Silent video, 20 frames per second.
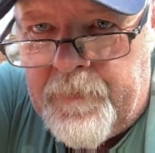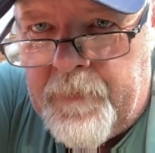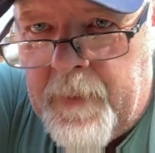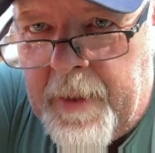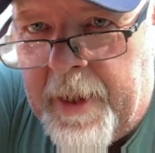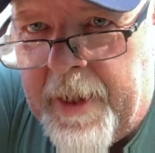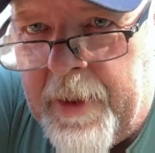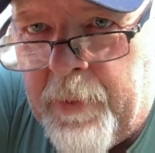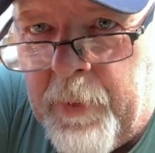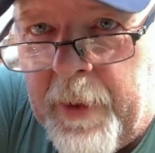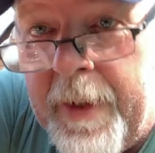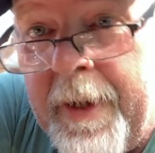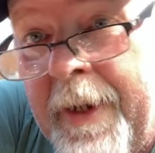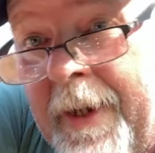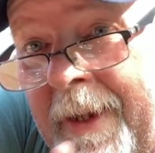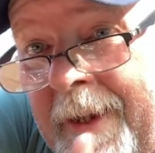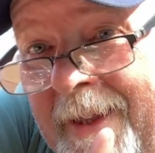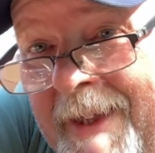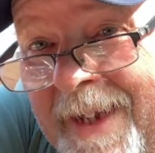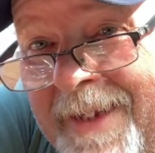Anyway,
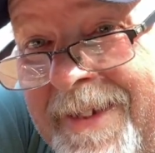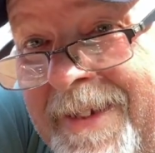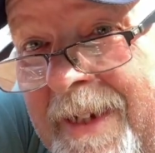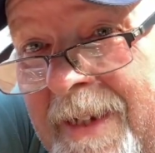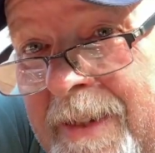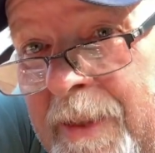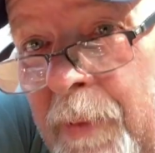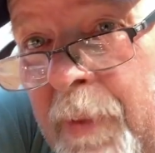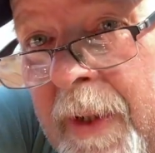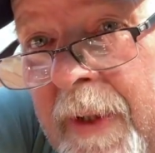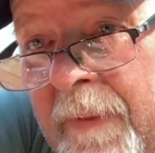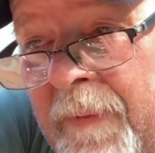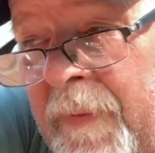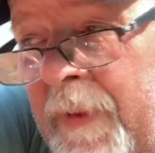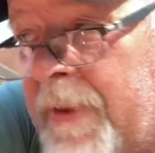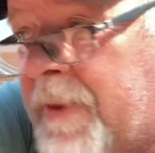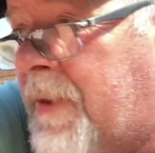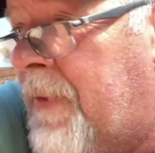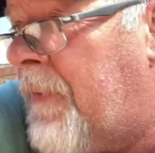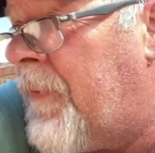that's the easy way to
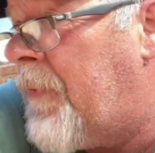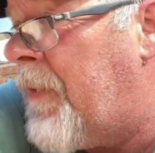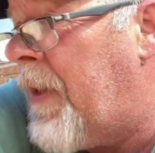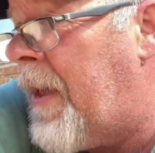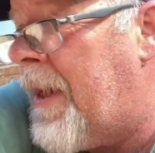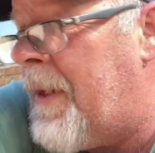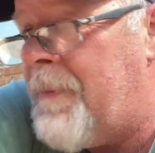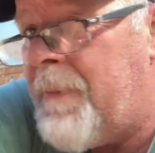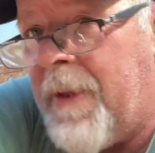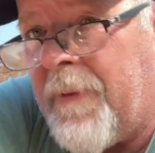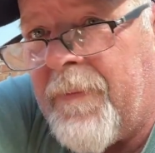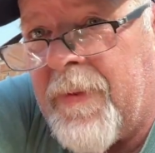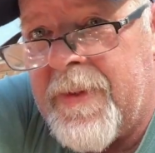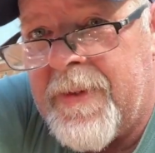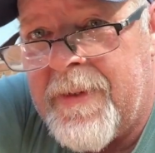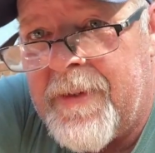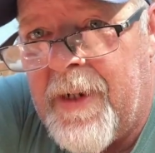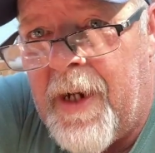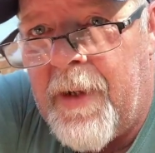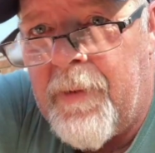fix your frame if it's
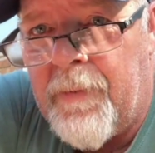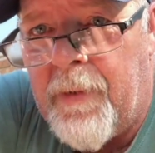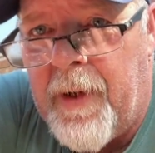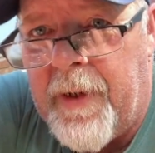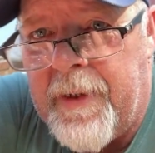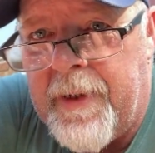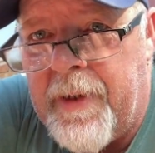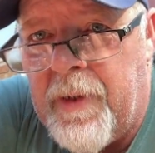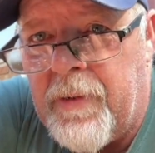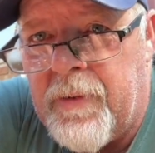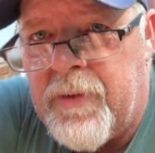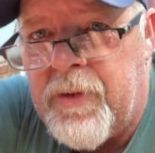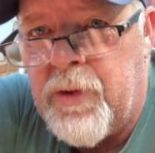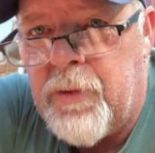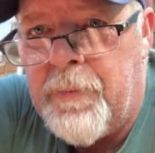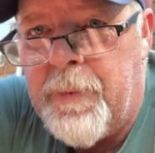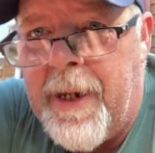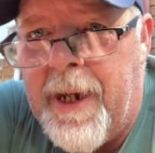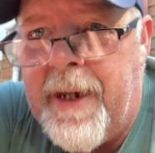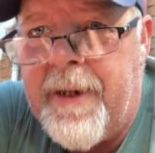not rotted out too
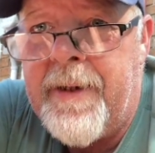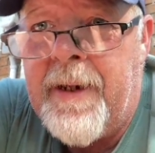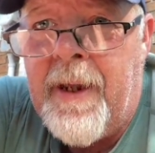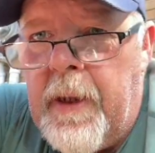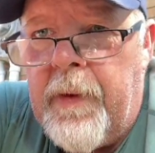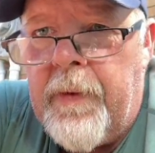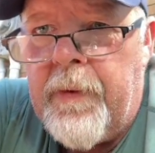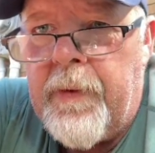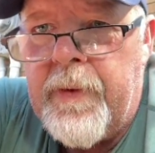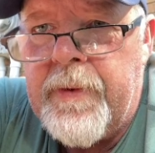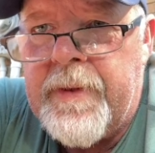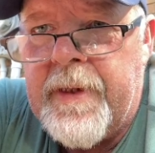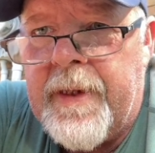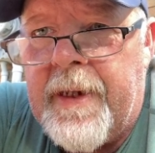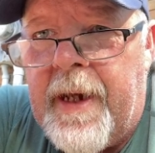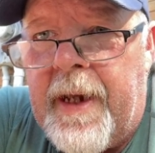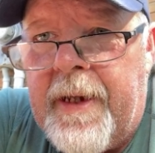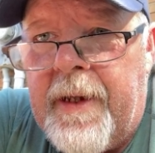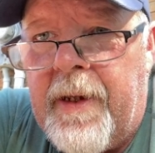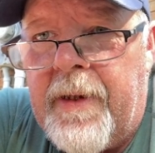bad. There is a
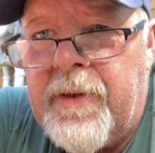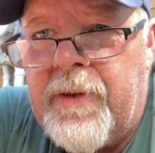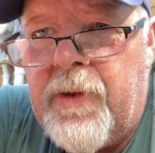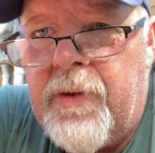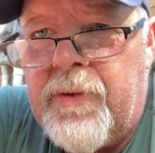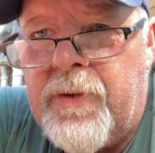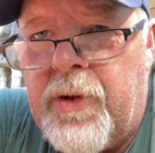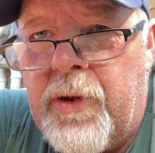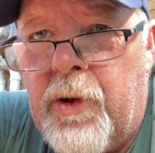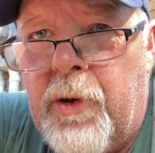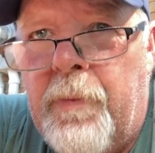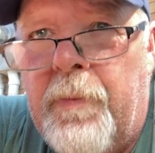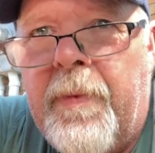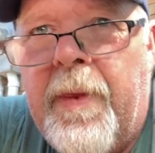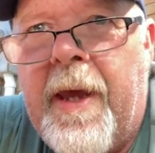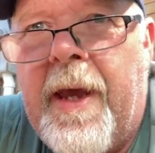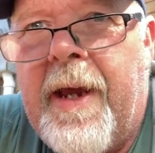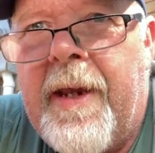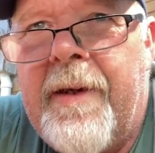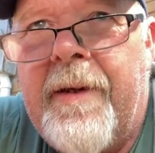guy on YouTube
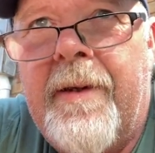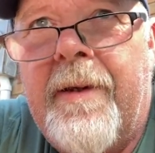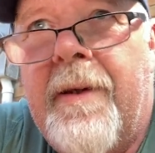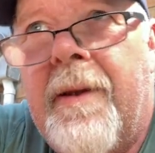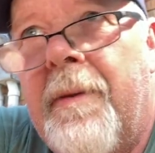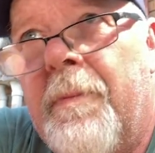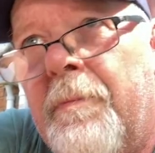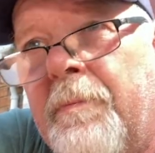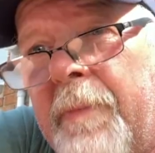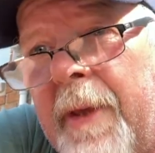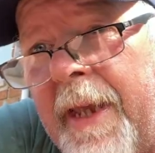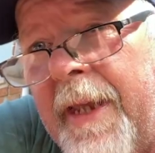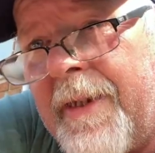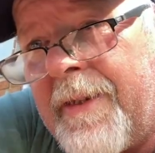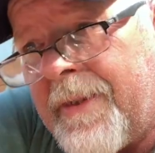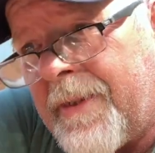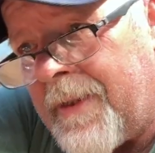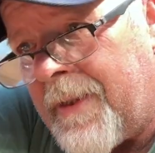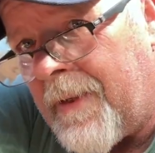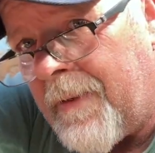that
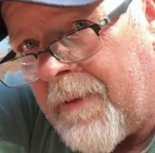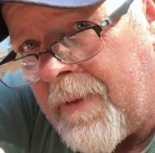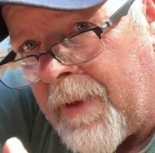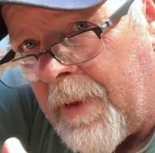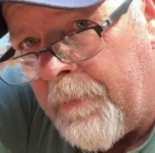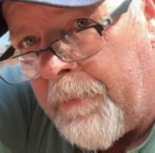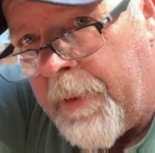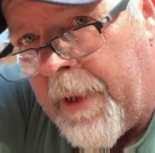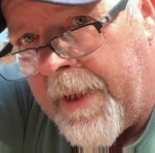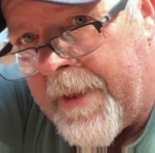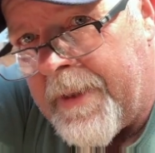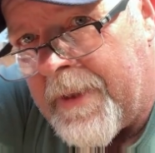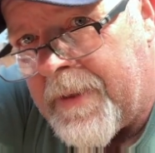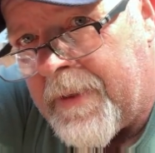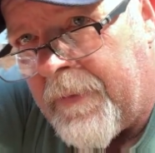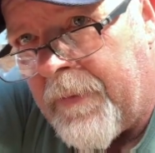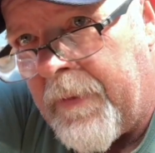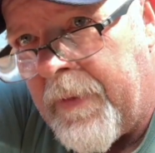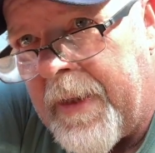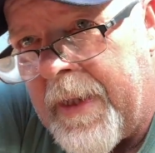makes the buckets
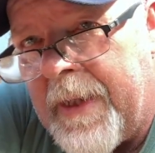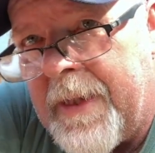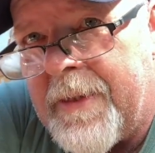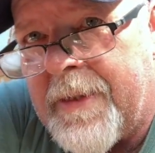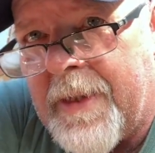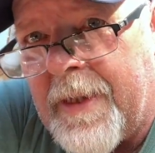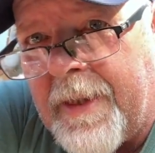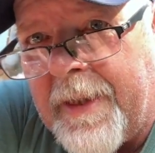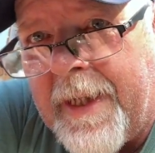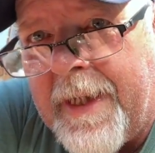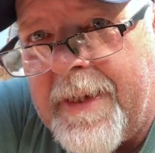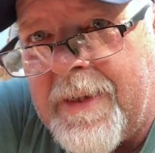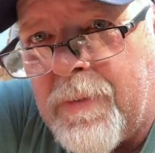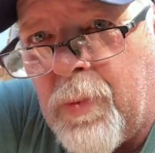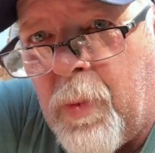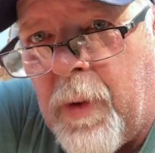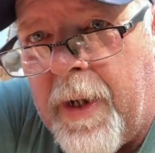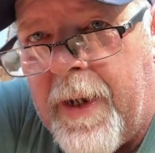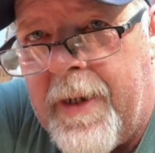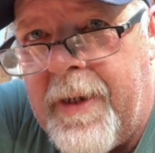for these, Clay's
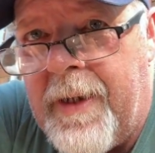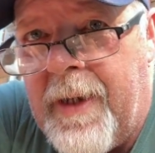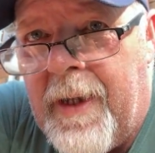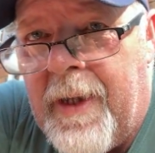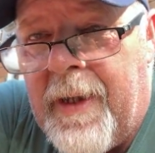Way.